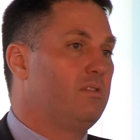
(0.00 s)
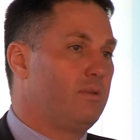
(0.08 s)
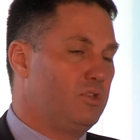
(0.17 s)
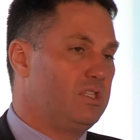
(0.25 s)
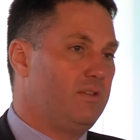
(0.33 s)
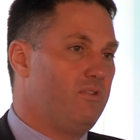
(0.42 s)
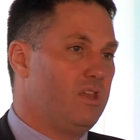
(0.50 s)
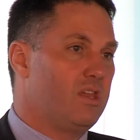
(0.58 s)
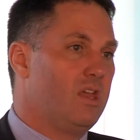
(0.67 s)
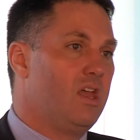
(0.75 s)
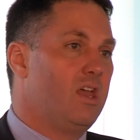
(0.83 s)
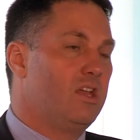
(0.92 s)
the
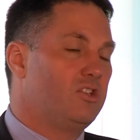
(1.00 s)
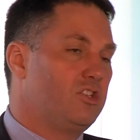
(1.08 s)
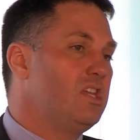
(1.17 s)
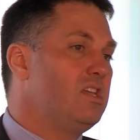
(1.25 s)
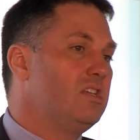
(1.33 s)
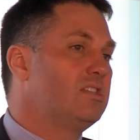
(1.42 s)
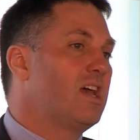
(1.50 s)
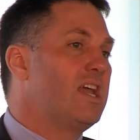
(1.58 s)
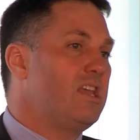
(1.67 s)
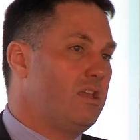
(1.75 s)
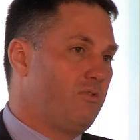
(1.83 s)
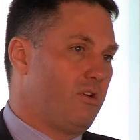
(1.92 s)
Pacific. She is a
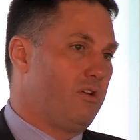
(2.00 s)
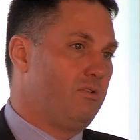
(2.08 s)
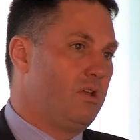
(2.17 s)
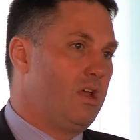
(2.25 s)
hero.